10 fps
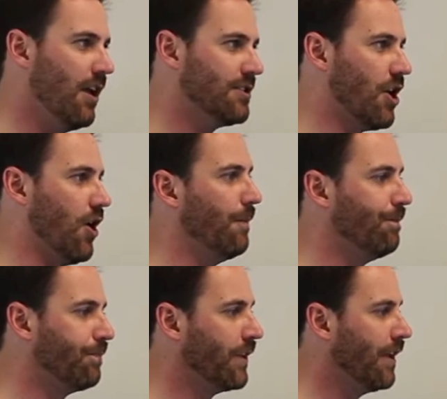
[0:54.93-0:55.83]

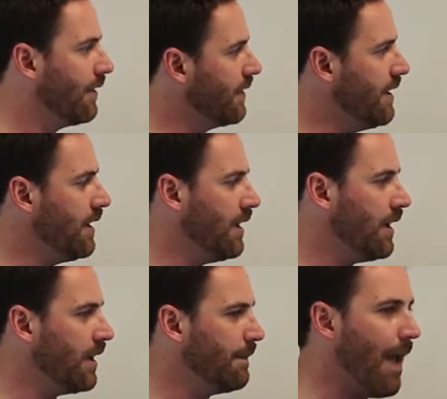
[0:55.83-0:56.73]
So
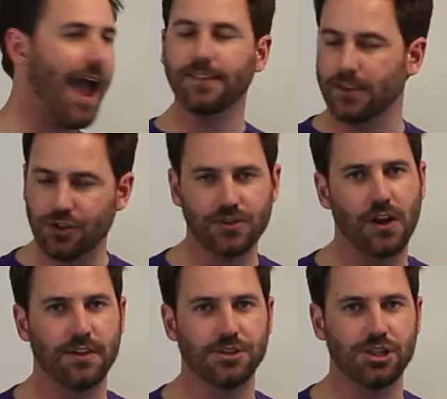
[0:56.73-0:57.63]
the passages
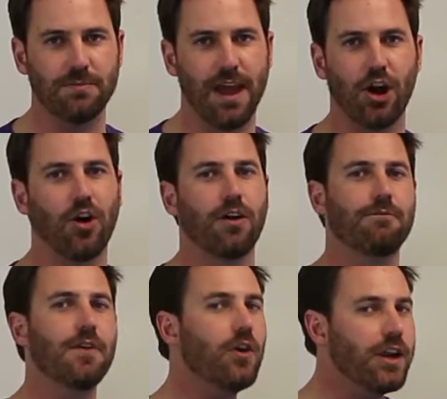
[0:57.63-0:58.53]
on the G MAT are
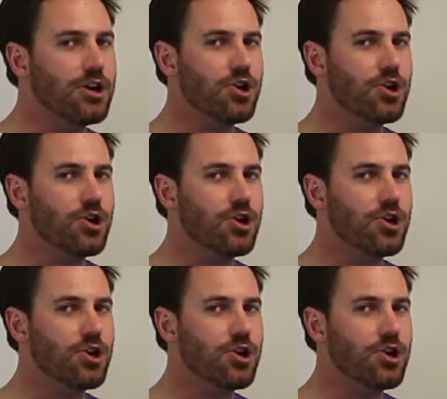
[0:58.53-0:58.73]
very